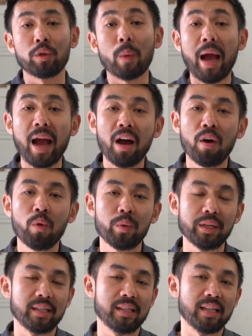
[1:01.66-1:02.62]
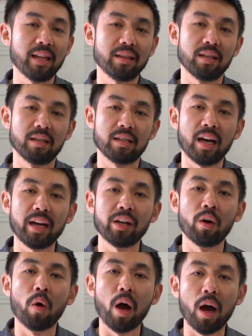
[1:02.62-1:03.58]
you how we set the
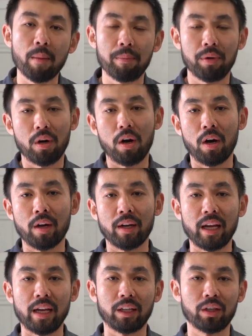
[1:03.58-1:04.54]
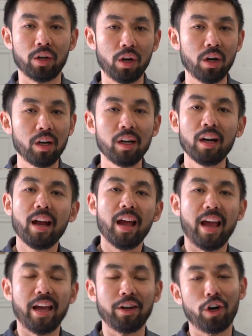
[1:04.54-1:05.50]
dyno up on a car
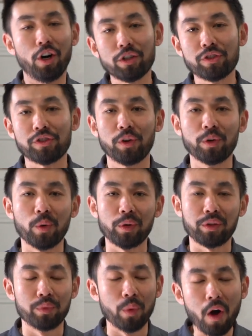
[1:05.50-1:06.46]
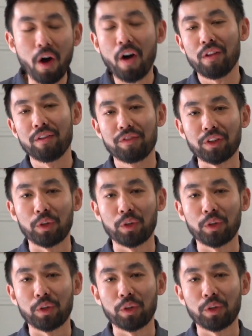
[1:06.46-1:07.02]
and also going through all of the